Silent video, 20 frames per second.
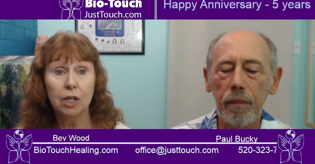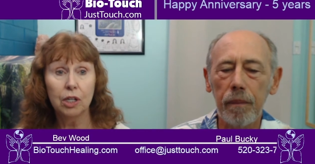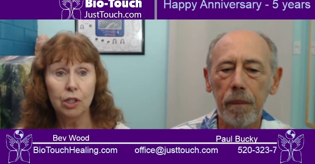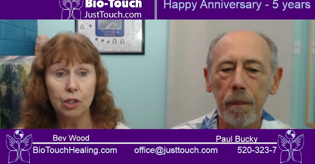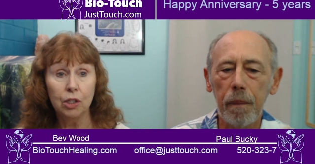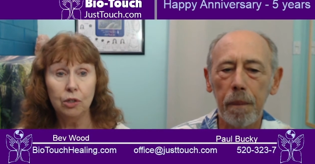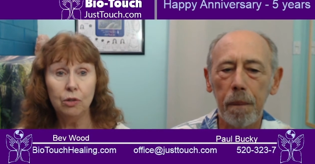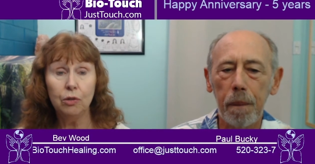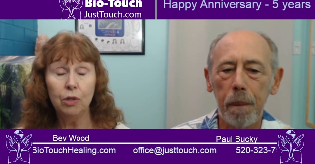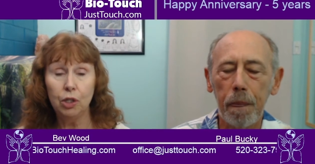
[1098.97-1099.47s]

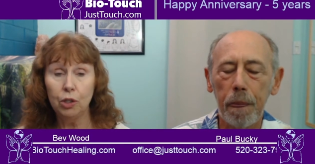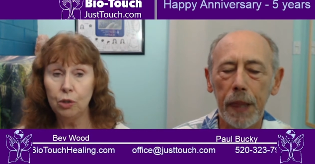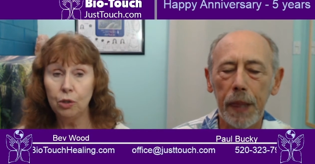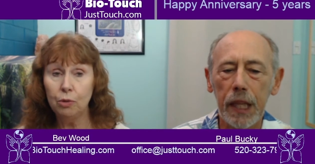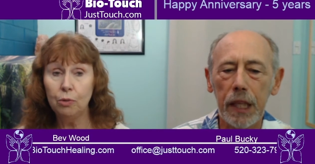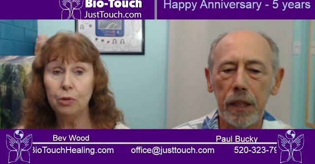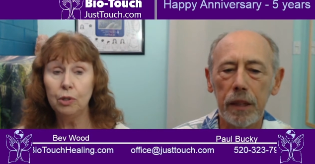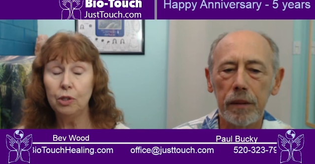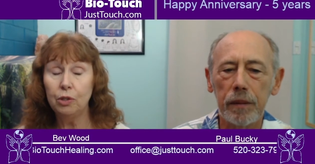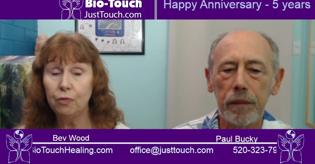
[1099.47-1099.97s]

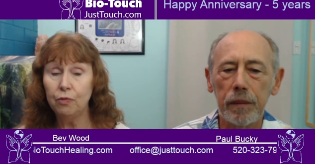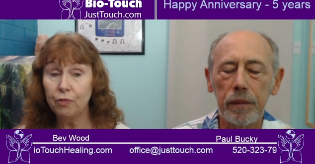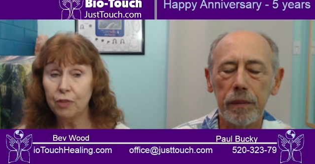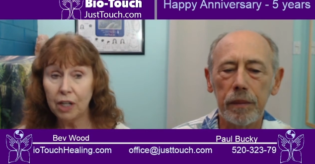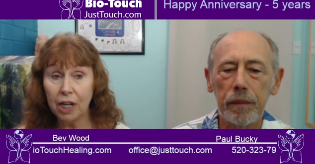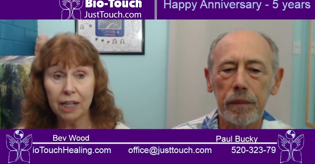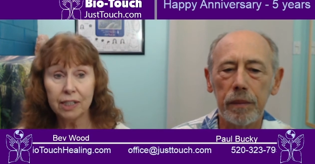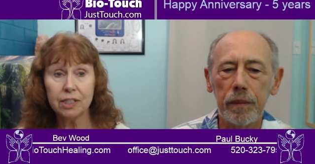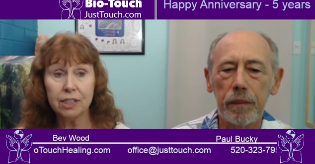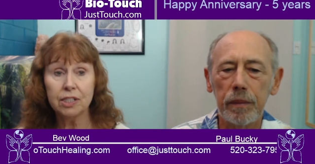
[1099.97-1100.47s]
Speaker 1: you've
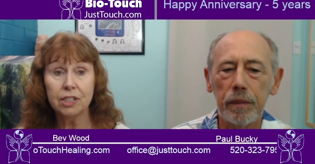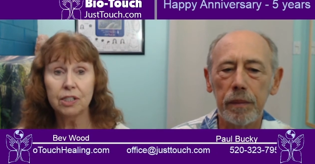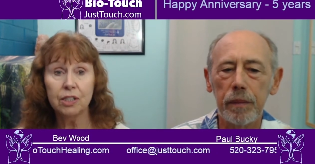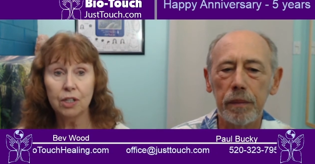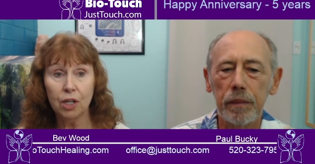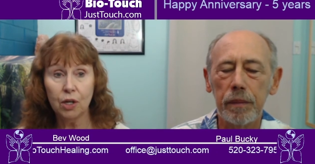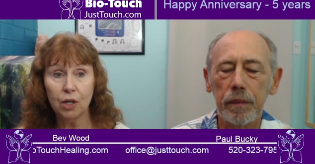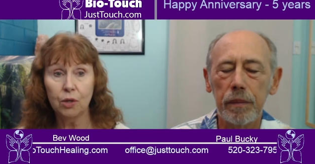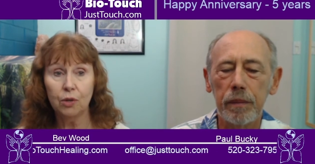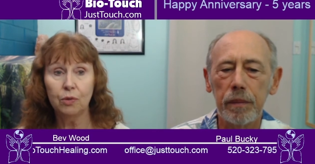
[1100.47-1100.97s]
got to
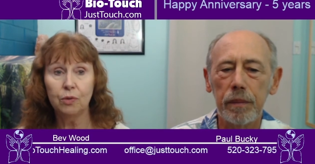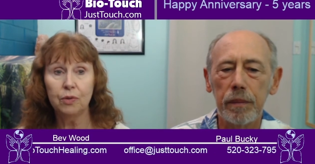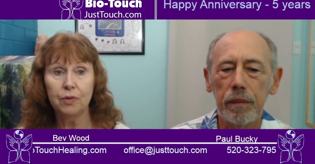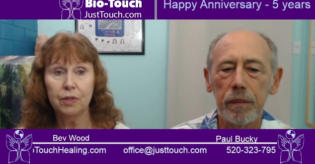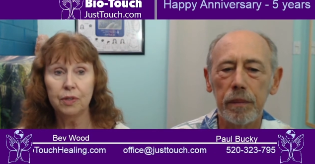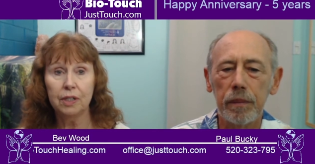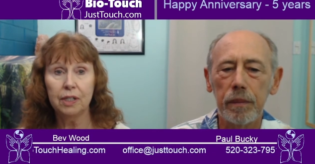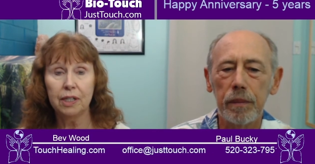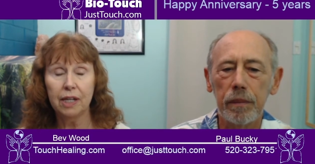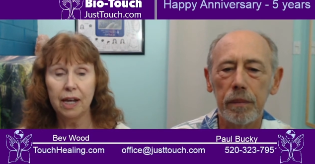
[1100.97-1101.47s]
know
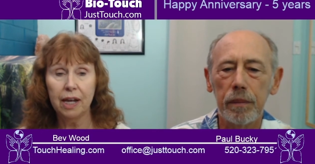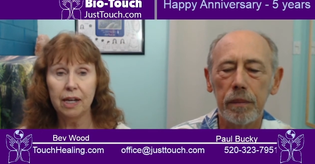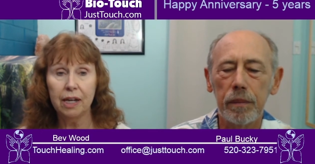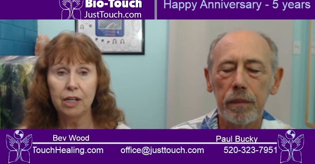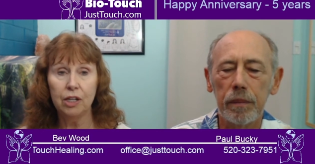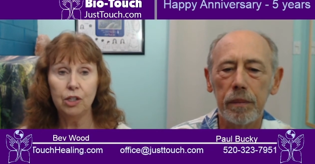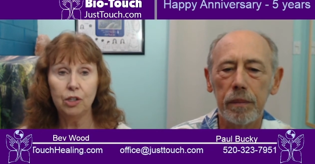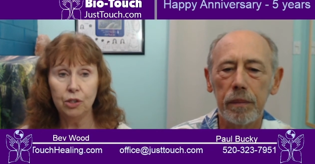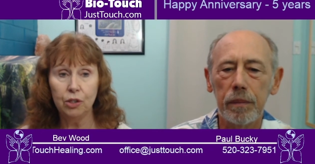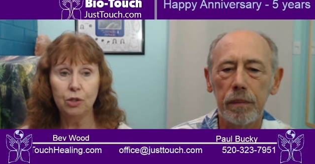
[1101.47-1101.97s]
that
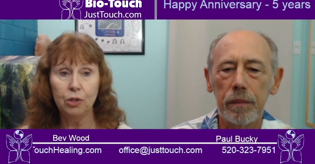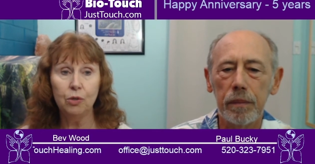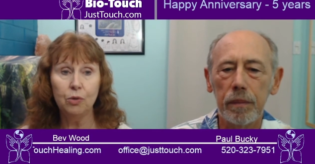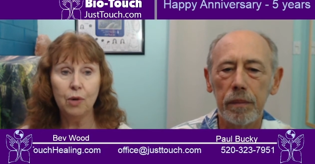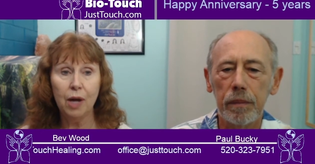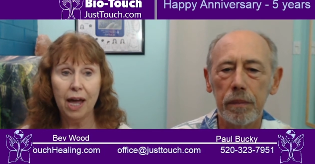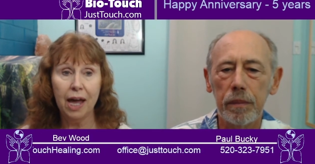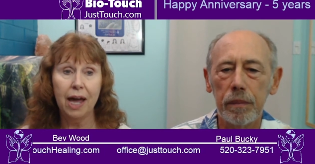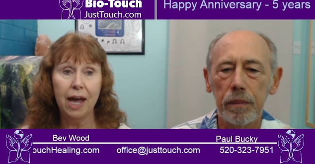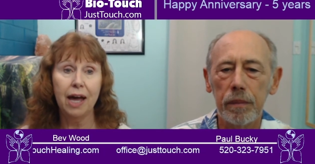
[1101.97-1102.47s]
you
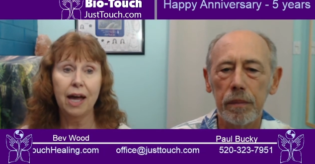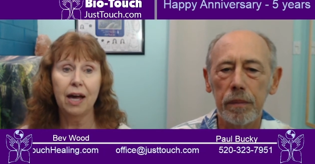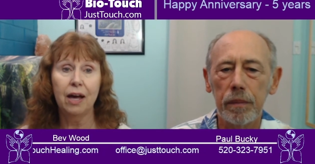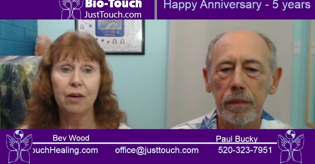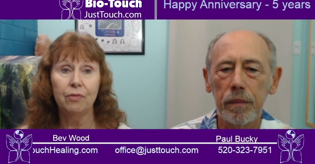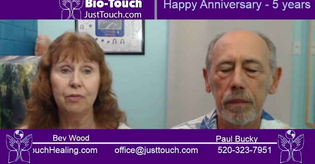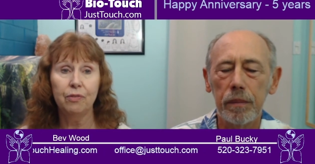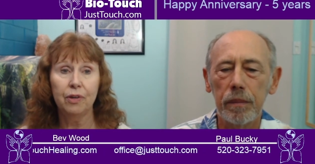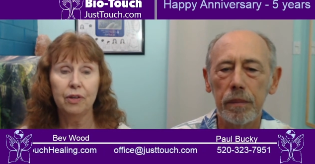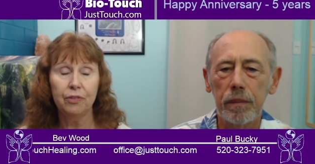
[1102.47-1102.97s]

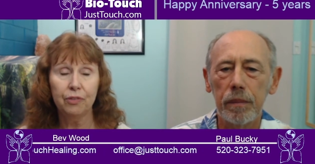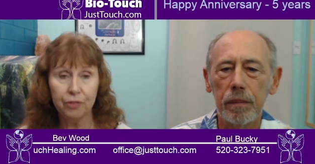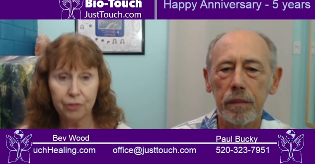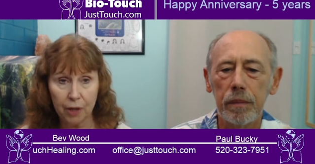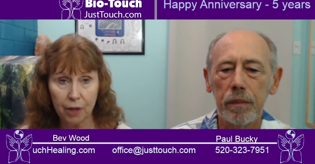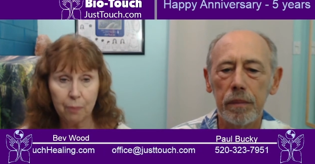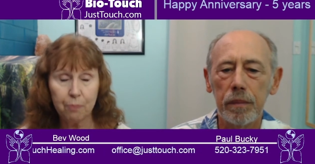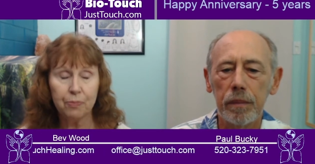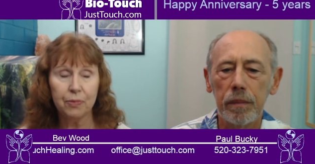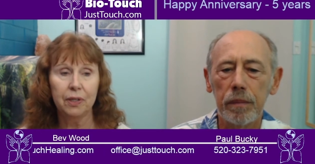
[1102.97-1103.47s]
have
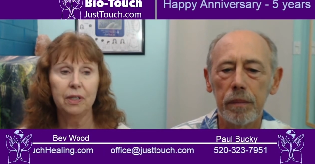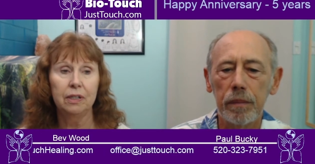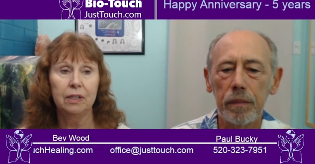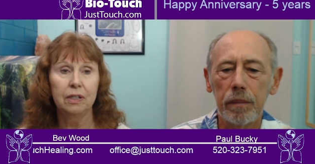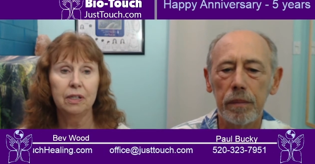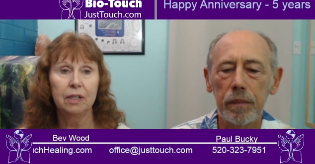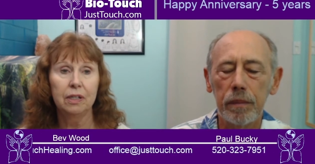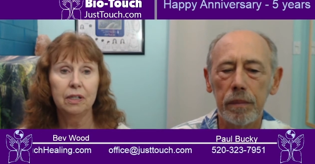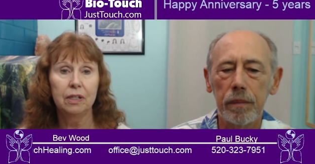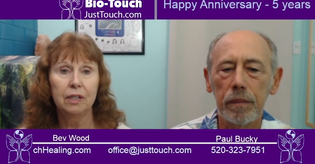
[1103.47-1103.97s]
something
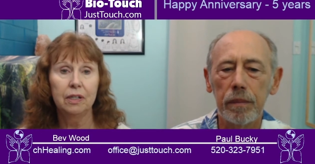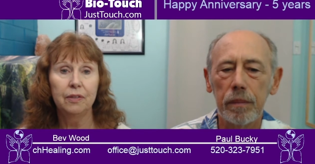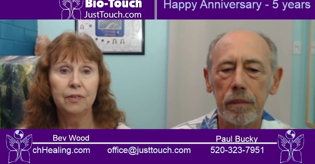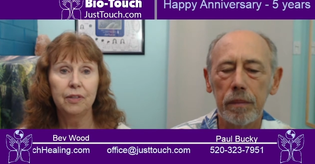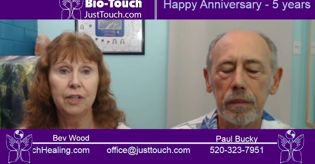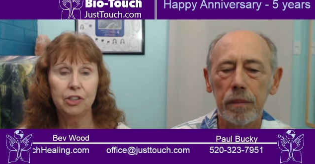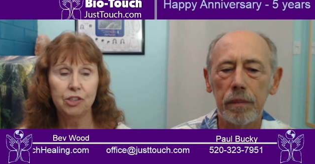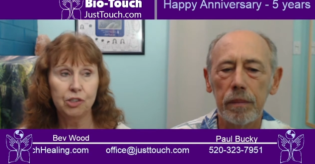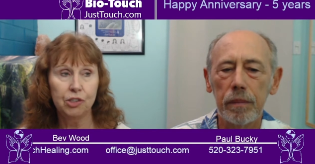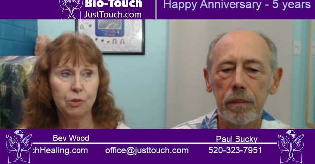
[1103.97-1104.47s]

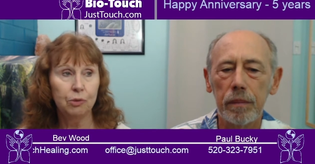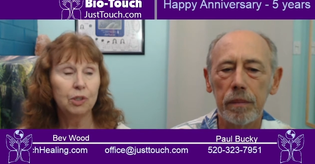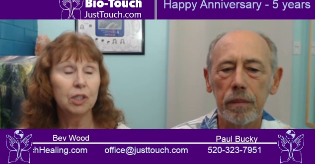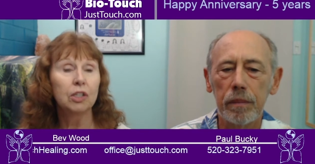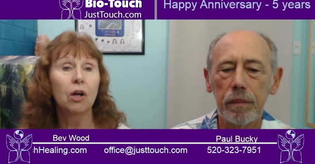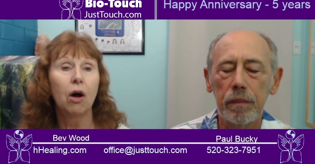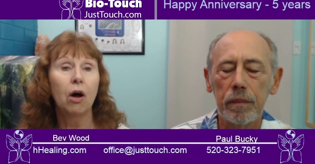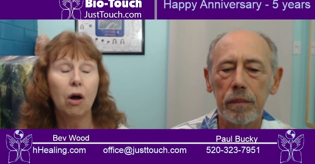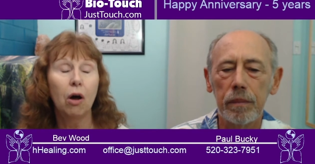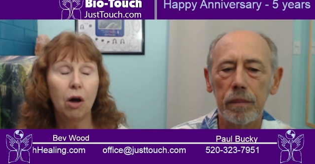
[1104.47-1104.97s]
that you
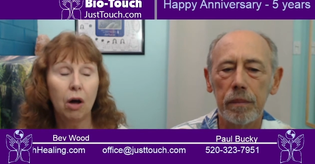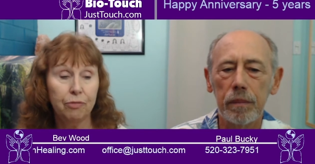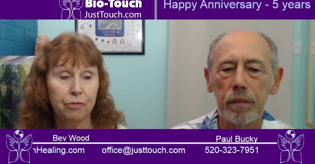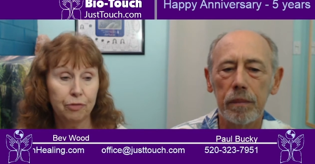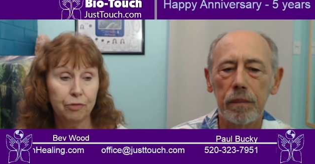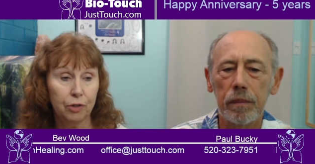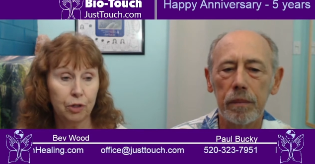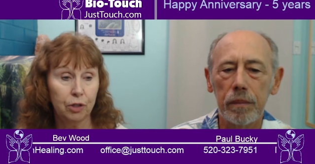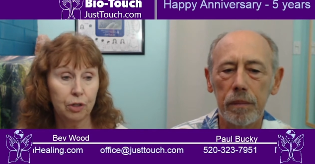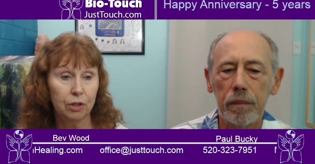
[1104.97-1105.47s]
can offer.